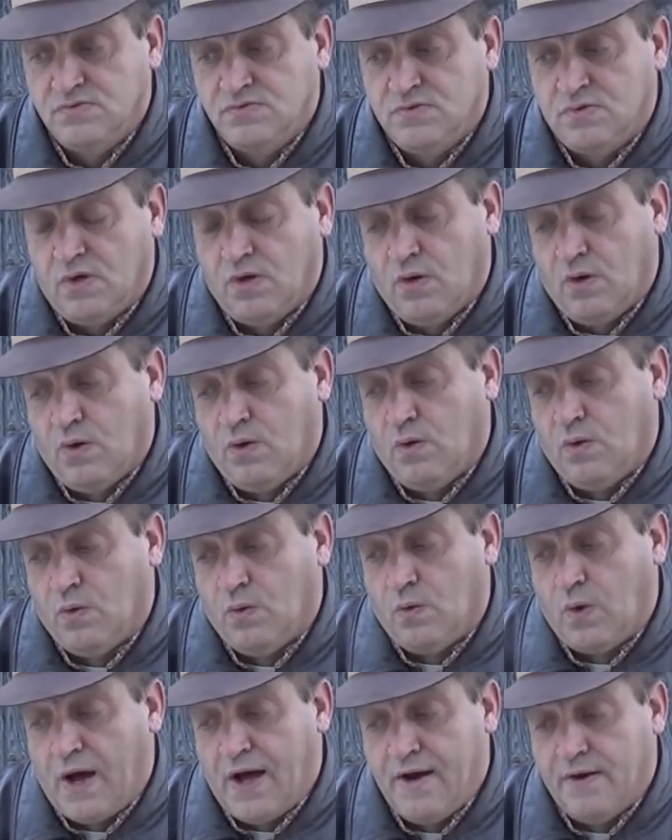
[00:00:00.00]

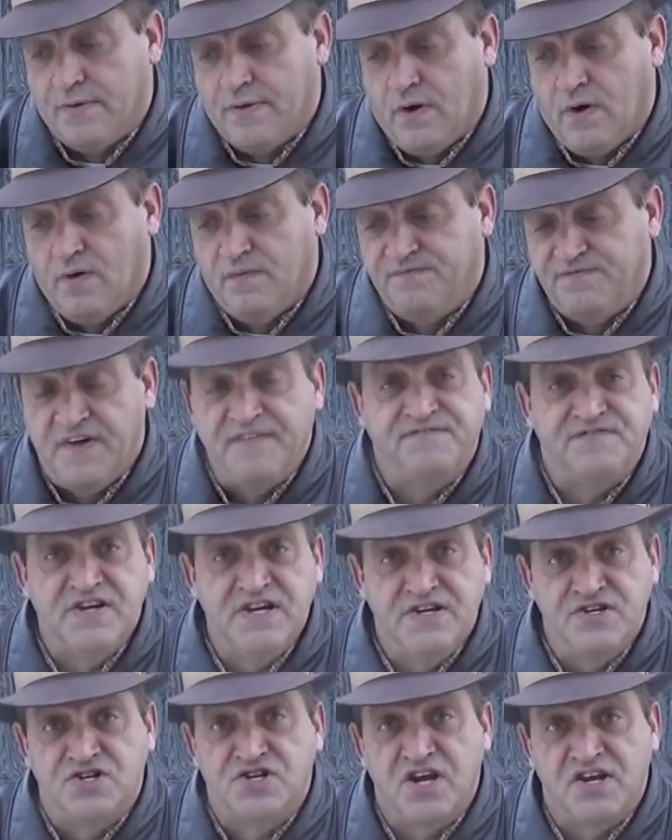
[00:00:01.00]
I don't know,
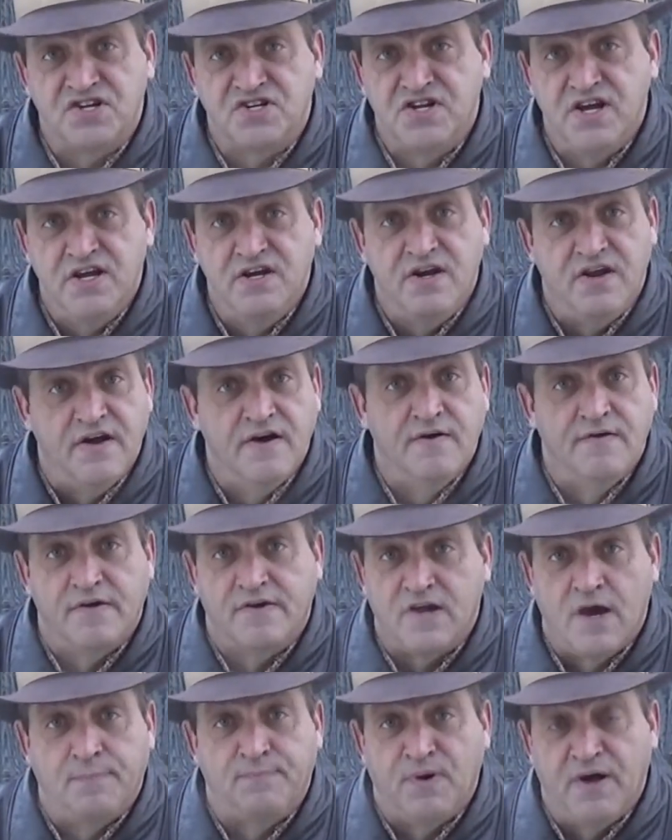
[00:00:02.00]
15, 16 deer and a
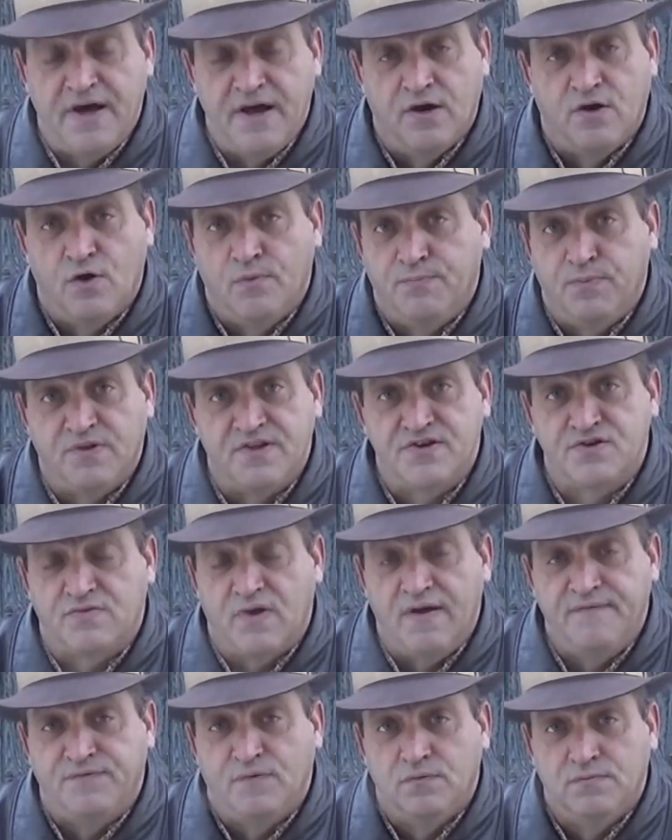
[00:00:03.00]
couple antelope with this
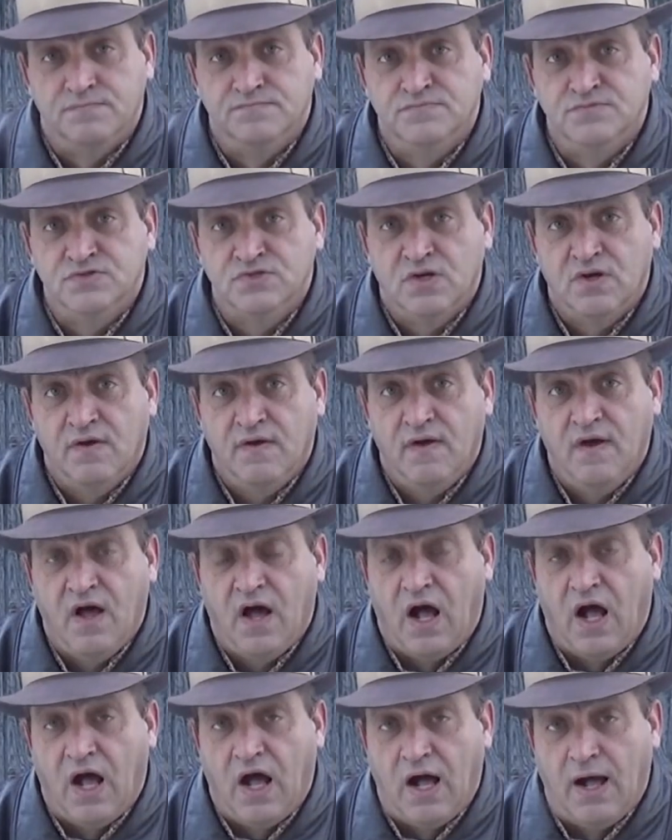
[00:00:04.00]
rifle.
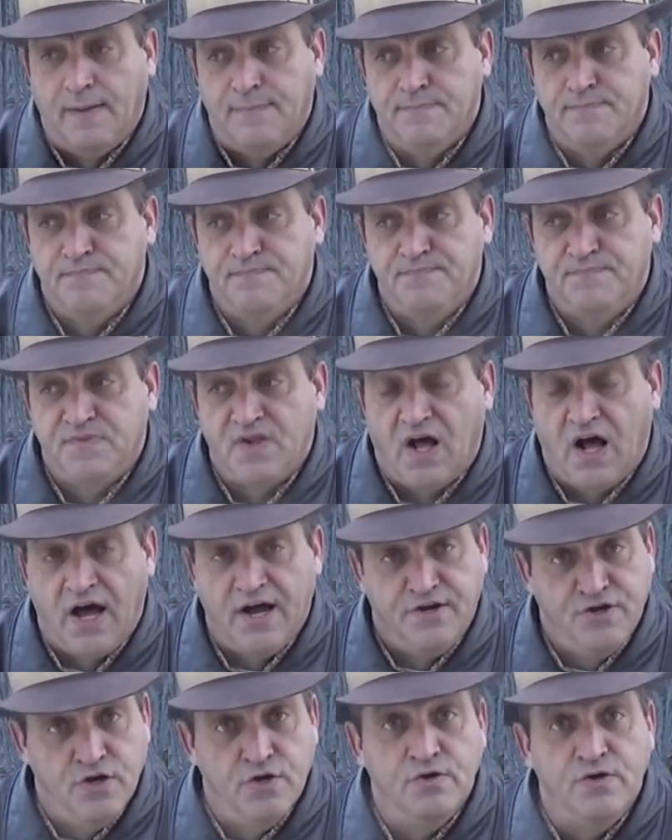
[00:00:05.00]
I
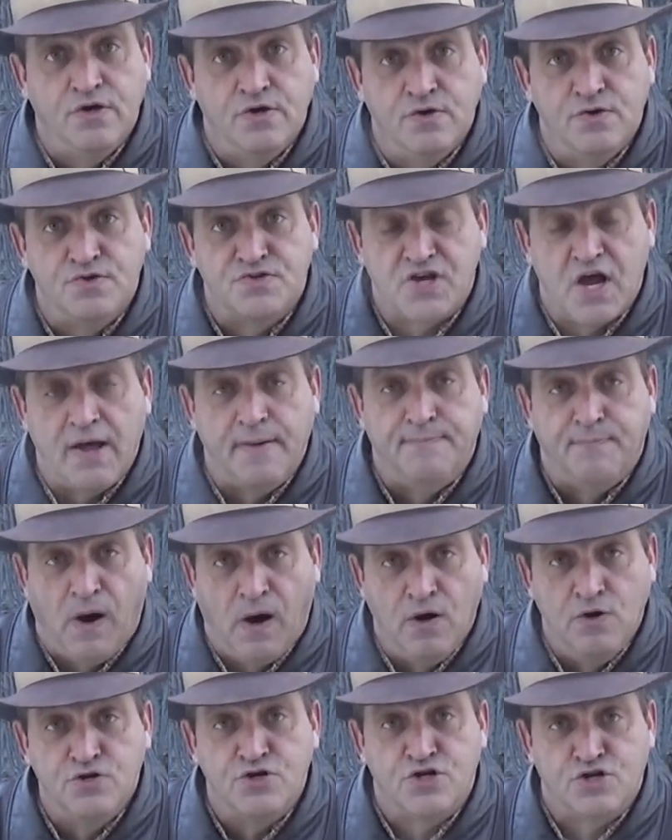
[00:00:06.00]
do use a
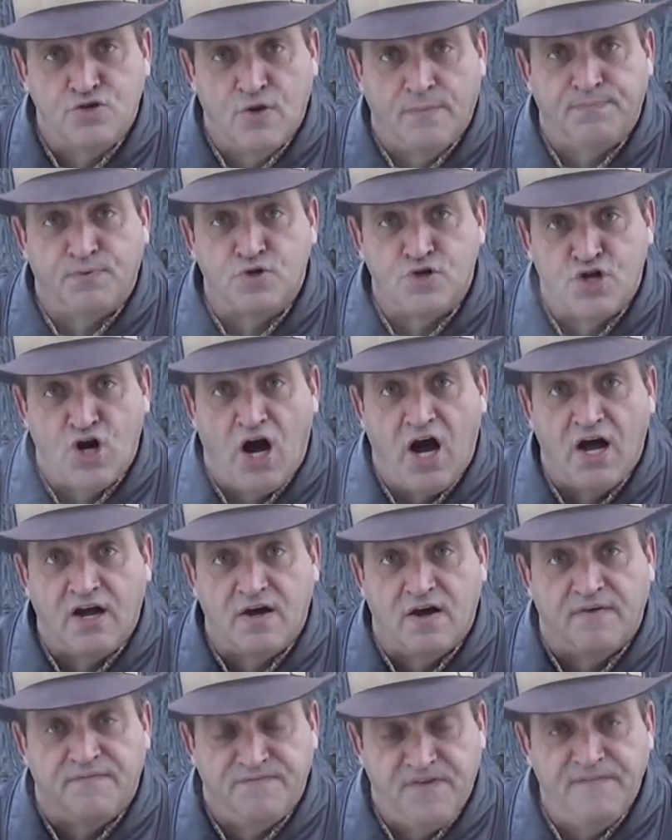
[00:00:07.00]
Barnes triple shock,
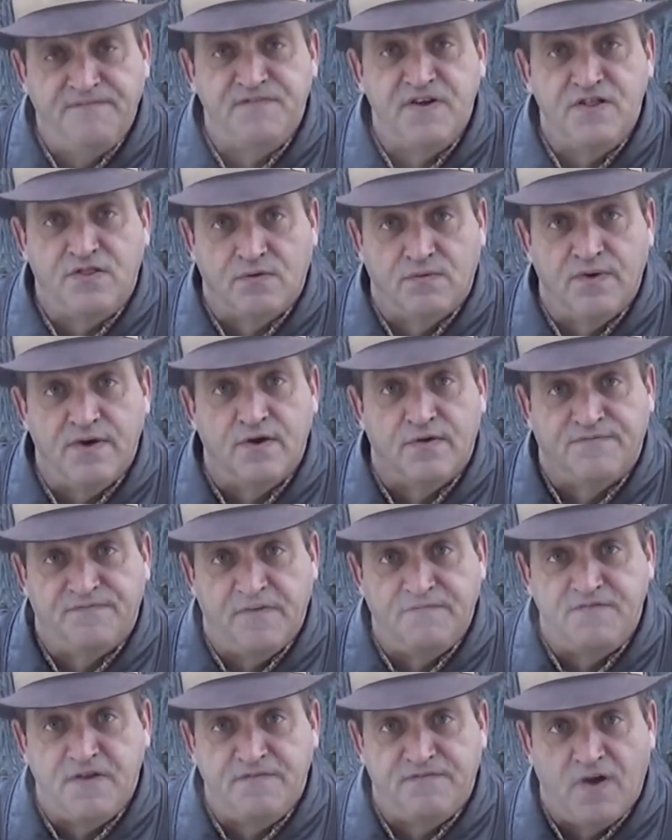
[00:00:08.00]
a 53 or
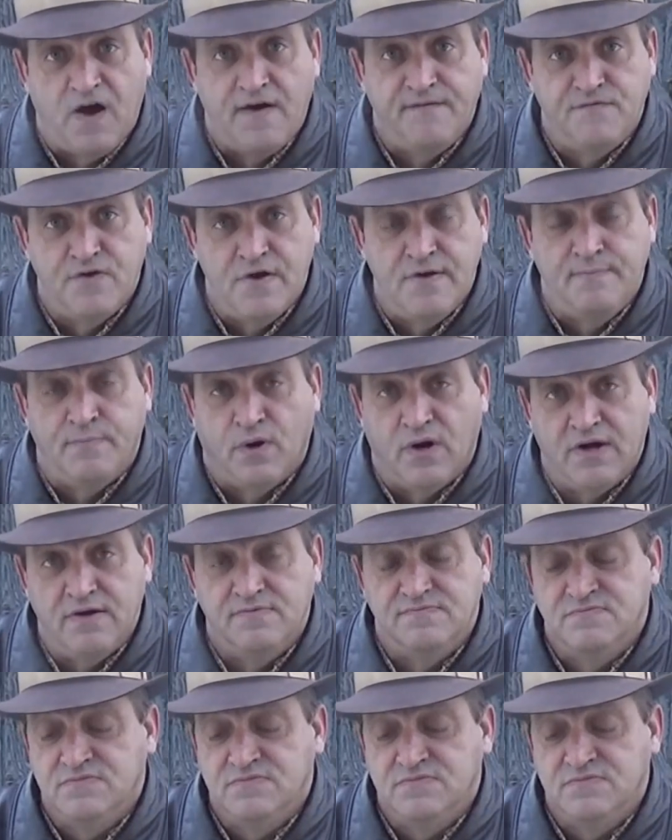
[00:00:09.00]
55 grain bullet,